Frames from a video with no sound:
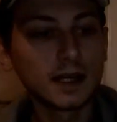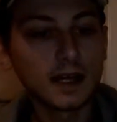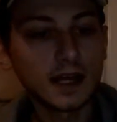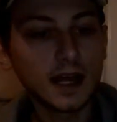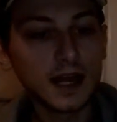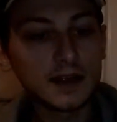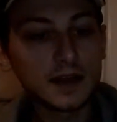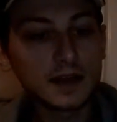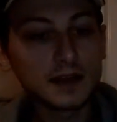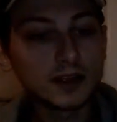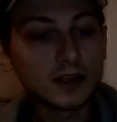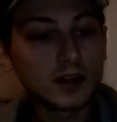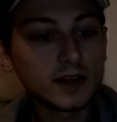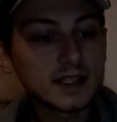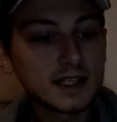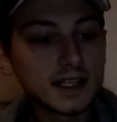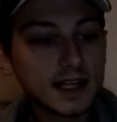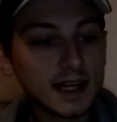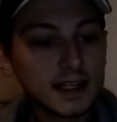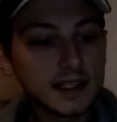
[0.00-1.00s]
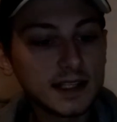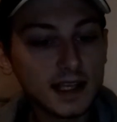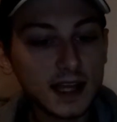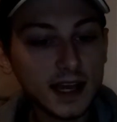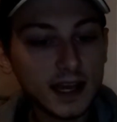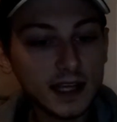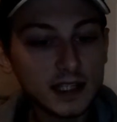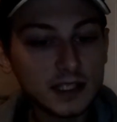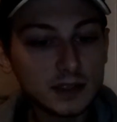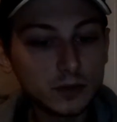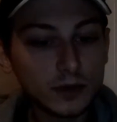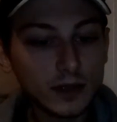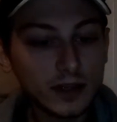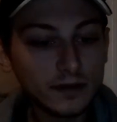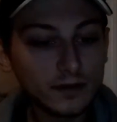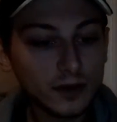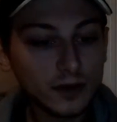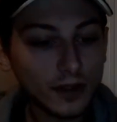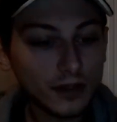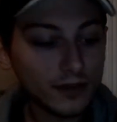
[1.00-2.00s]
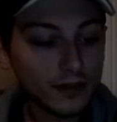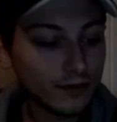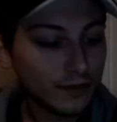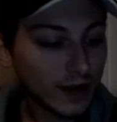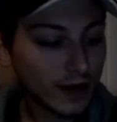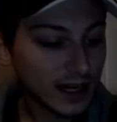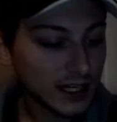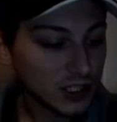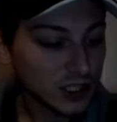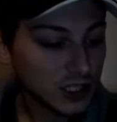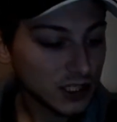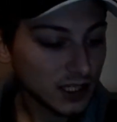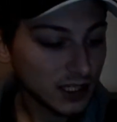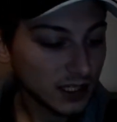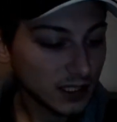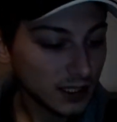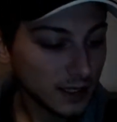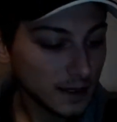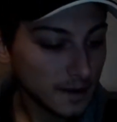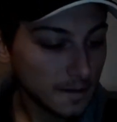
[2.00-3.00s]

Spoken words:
And then 1988, we've got The Vanishing.